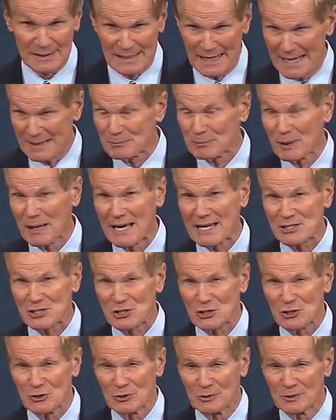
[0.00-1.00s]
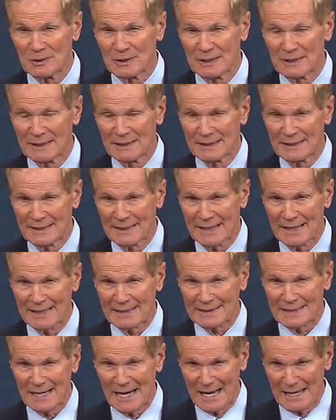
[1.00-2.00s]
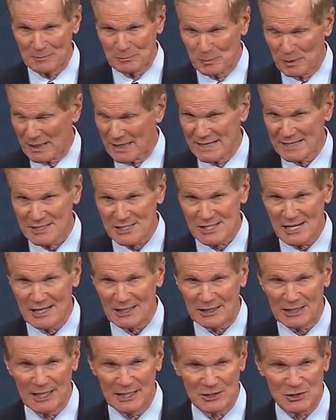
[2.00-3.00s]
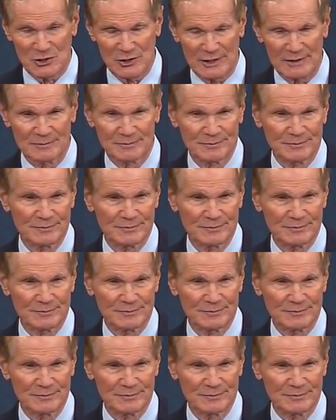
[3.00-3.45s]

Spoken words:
God bless you, and God bless our country.